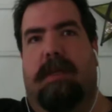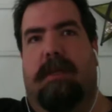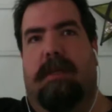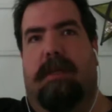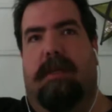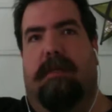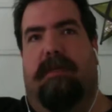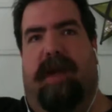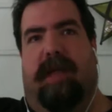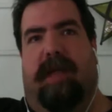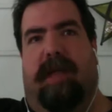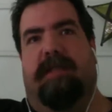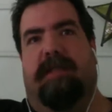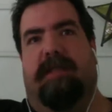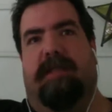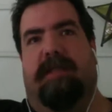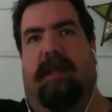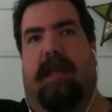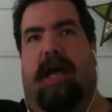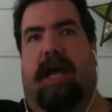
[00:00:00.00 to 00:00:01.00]

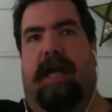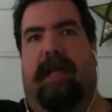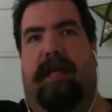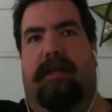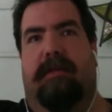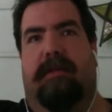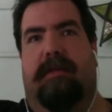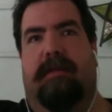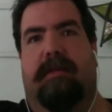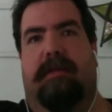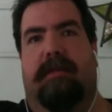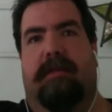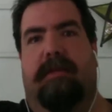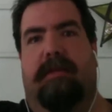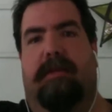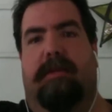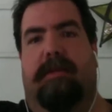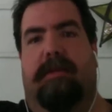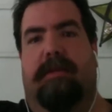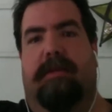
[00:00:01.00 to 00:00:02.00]
faster-than-light
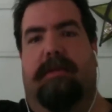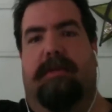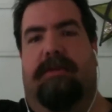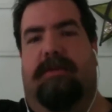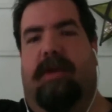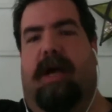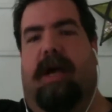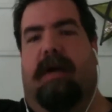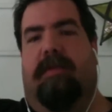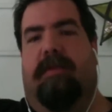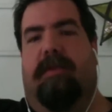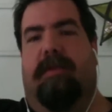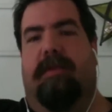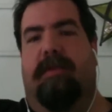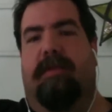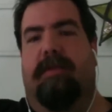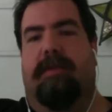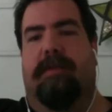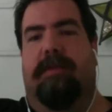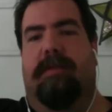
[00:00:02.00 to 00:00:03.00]
travel,
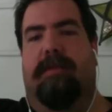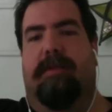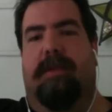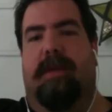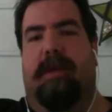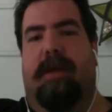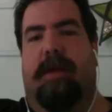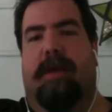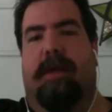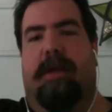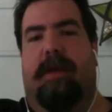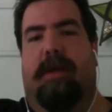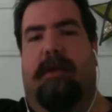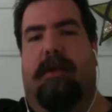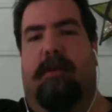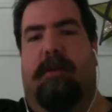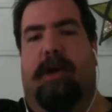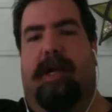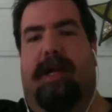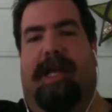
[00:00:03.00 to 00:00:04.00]

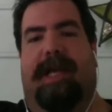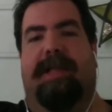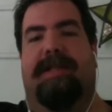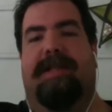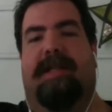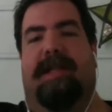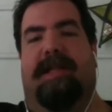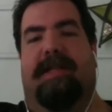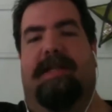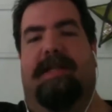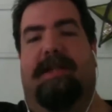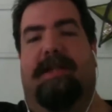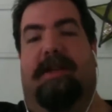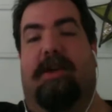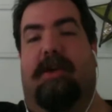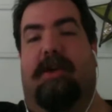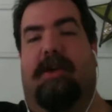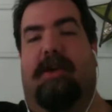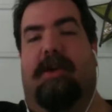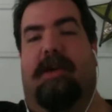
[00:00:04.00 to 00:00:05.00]
what incidents
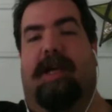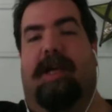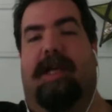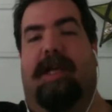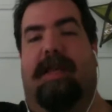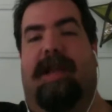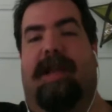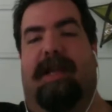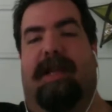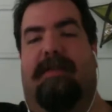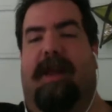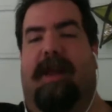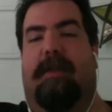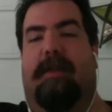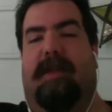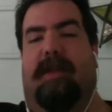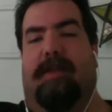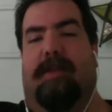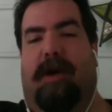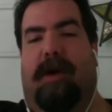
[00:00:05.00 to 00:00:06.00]
occur in that
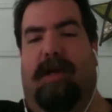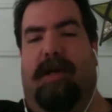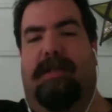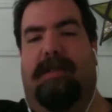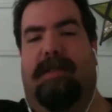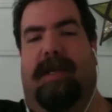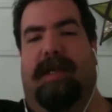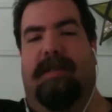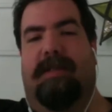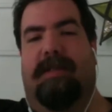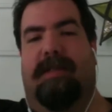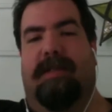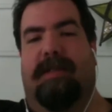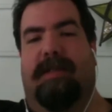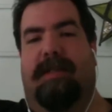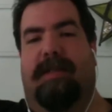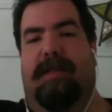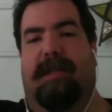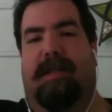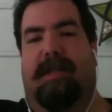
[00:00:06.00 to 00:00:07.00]
development process,
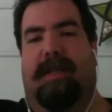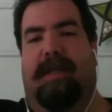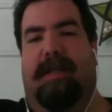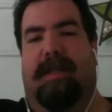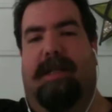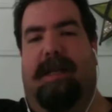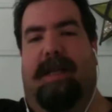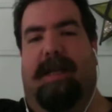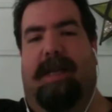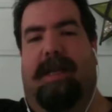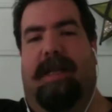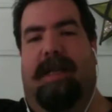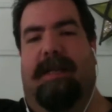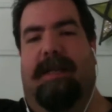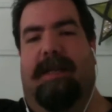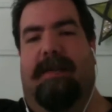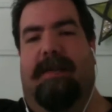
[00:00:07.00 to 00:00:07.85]
and